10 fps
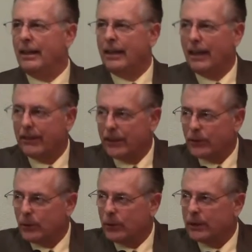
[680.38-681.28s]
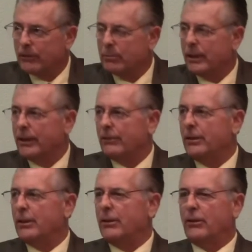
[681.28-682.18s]
As I told everybody in
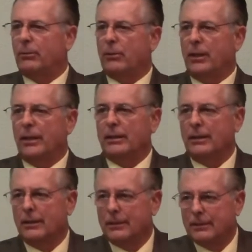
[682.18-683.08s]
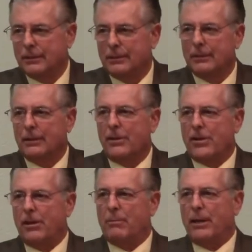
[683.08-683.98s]
Reno this morning,
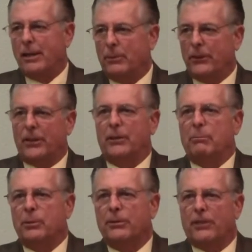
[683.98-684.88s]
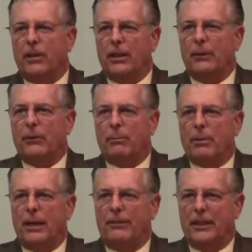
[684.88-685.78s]
Jeremiah wasn't a bullfrog, he was a
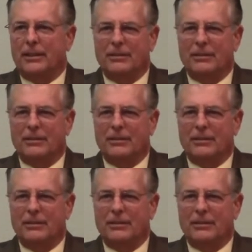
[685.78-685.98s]
prophet.